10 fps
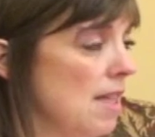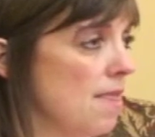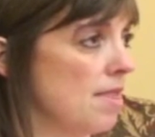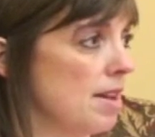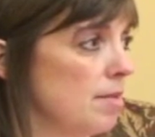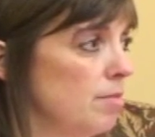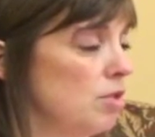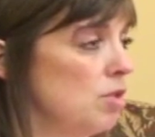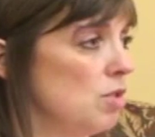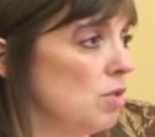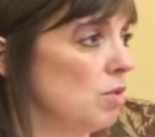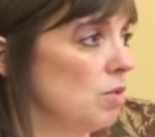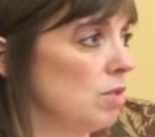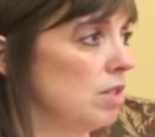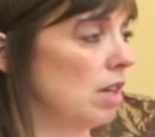try to get them
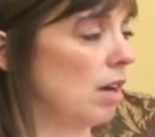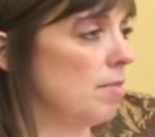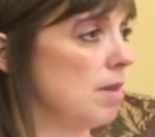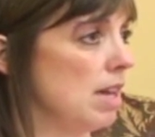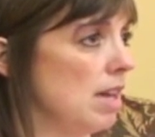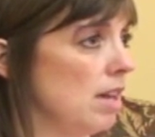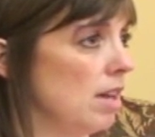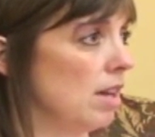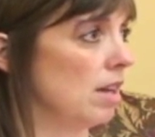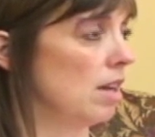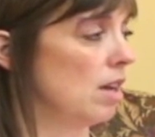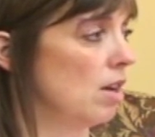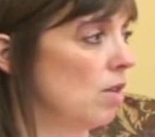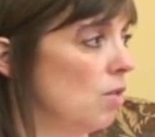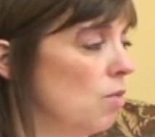to tell me
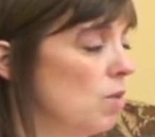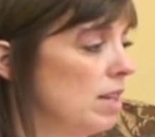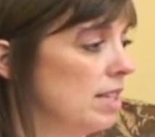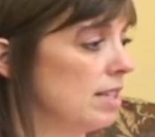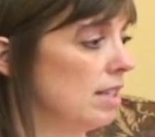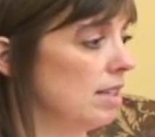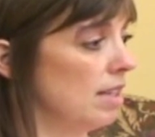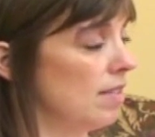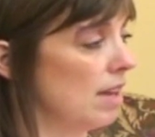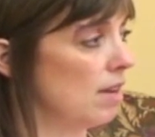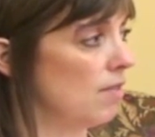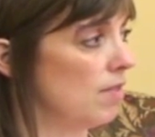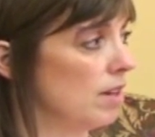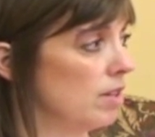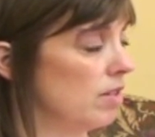what is it that they
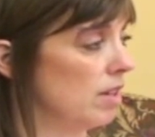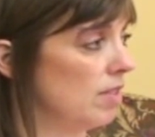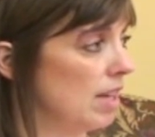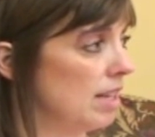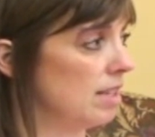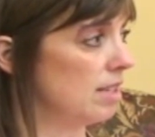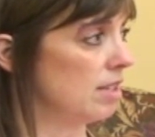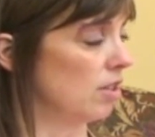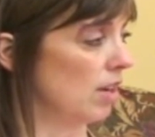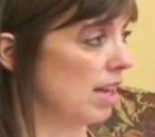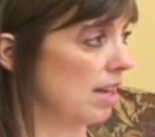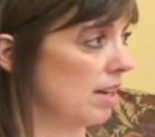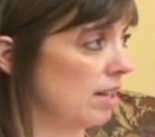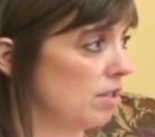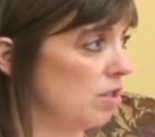feel that they still
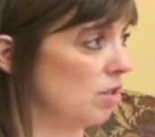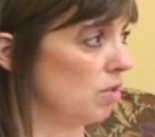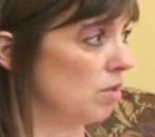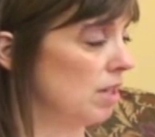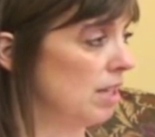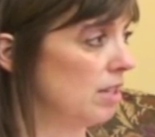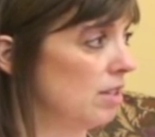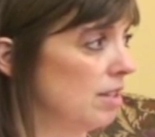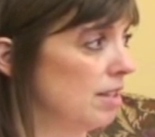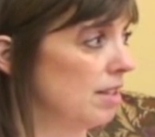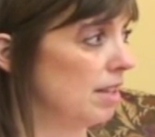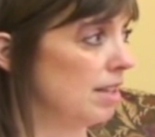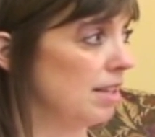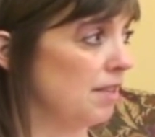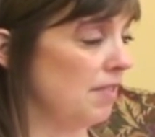cannot do.
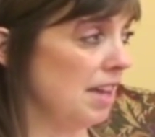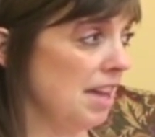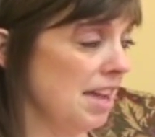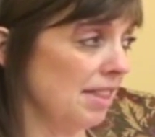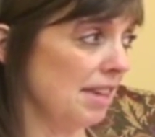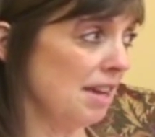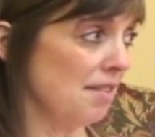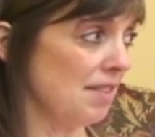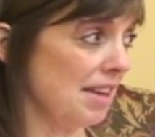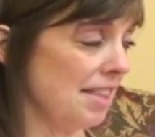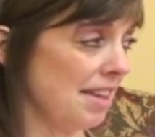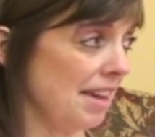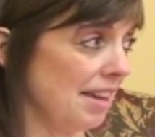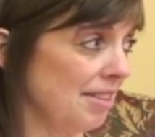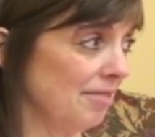And if they can't think of
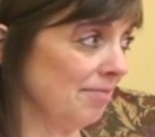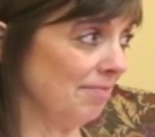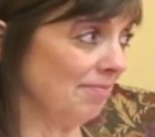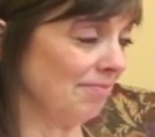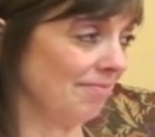anything,